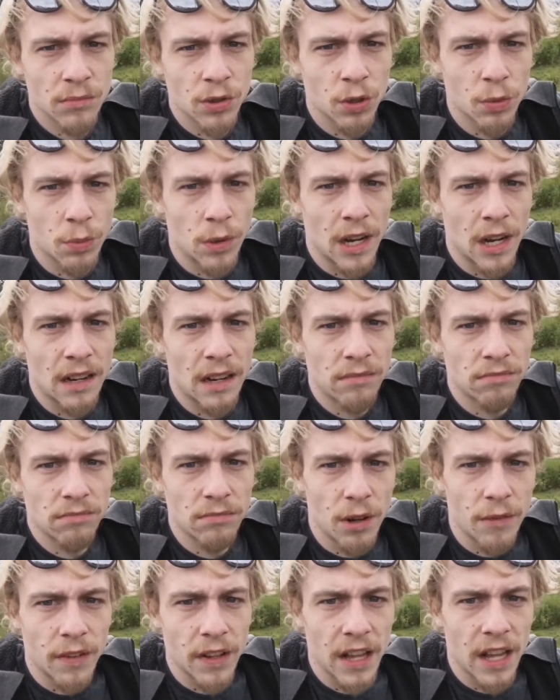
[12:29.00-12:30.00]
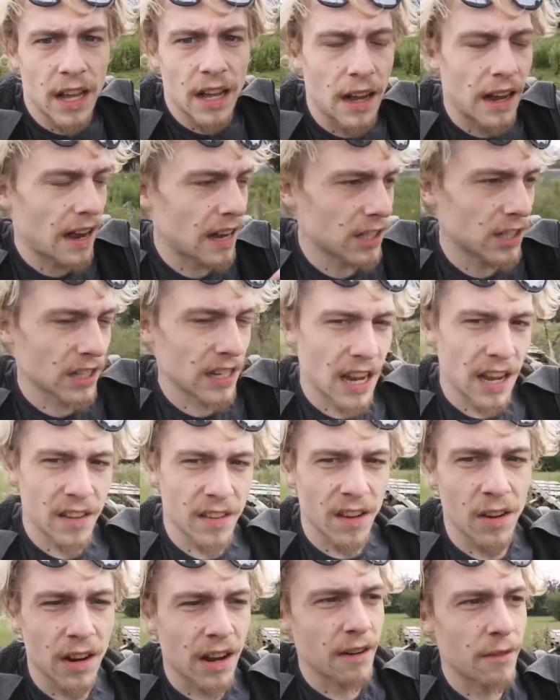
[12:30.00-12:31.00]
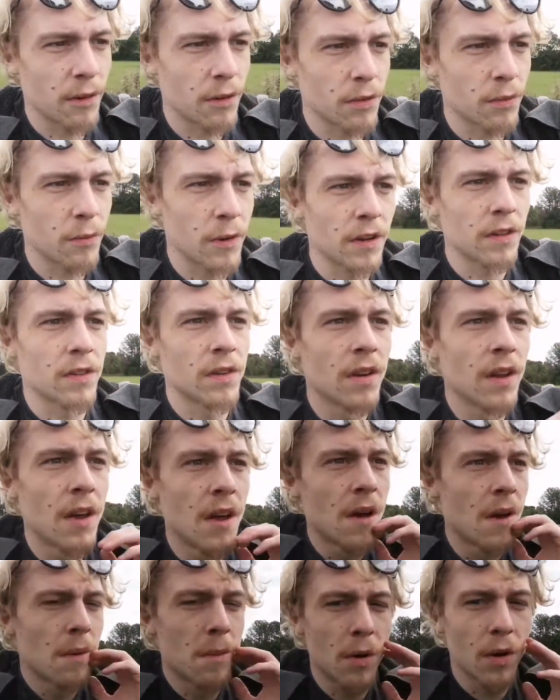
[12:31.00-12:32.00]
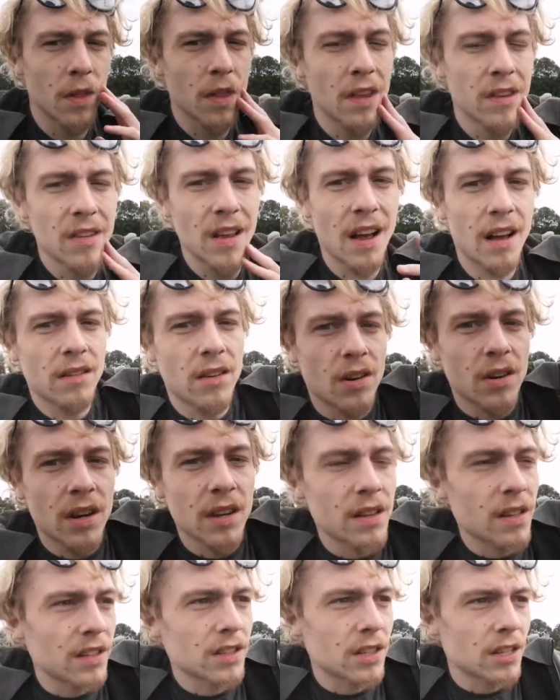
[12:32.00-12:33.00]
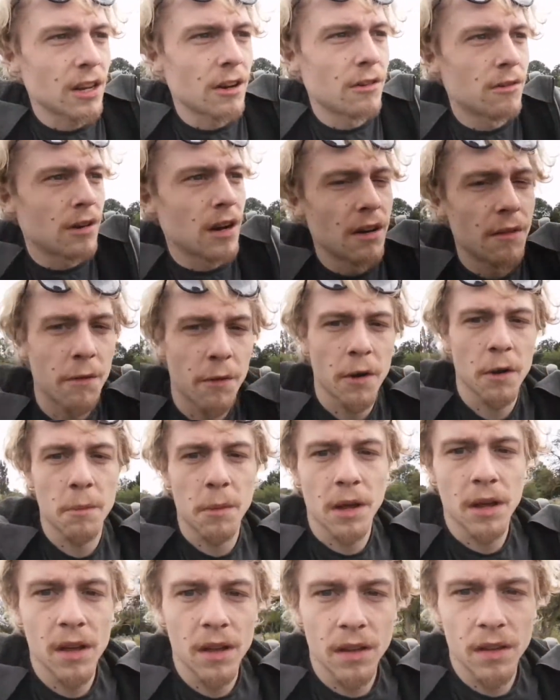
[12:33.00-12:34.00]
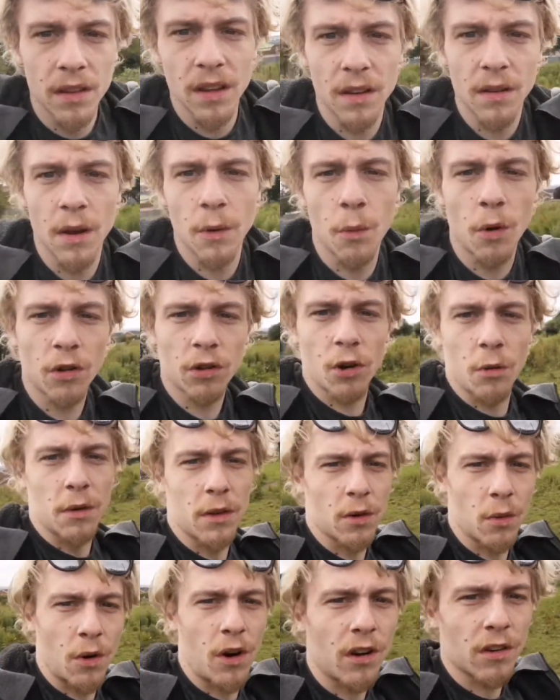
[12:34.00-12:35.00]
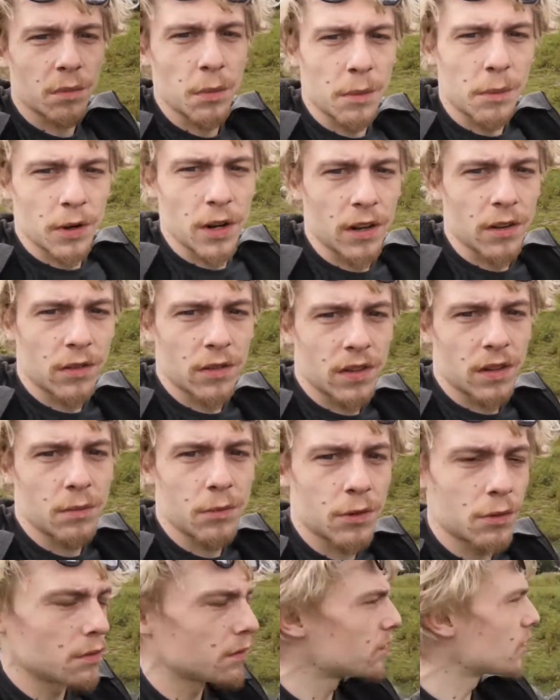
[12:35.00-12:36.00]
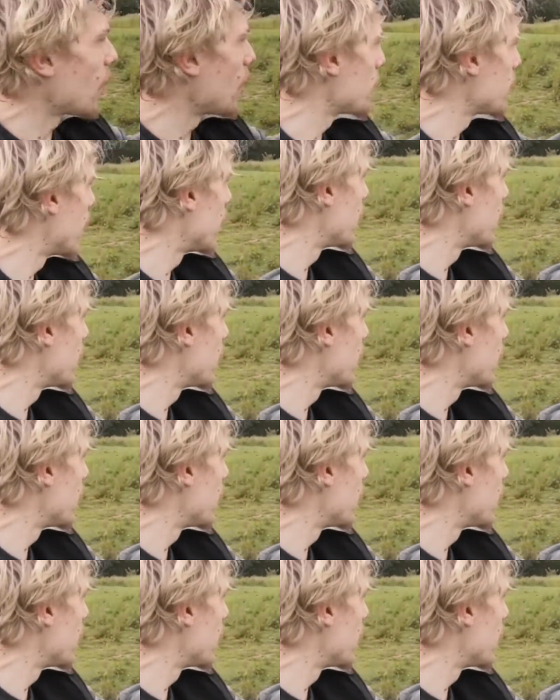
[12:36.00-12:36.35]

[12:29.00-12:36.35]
Somewhere over there. I actually can't see it on camera for some reason, but there's that donkey literally right in front of me. It was coming towards me, but it does seem to have stopped